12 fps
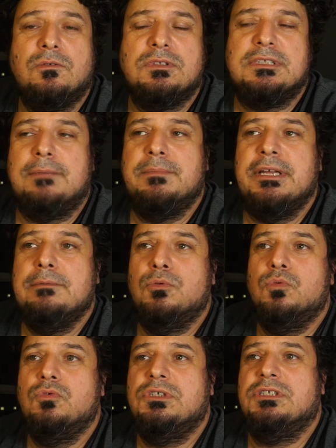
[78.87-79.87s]
Some people
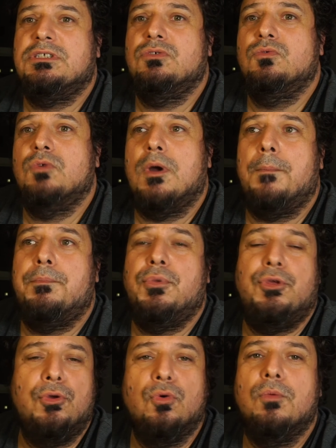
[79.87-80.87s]
will just do
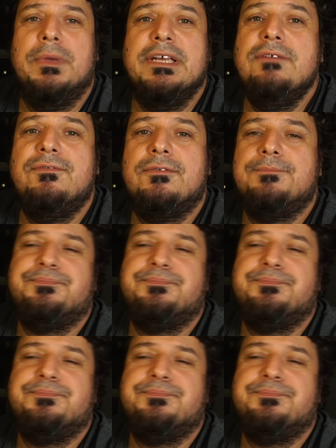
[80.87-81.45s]
pure beef.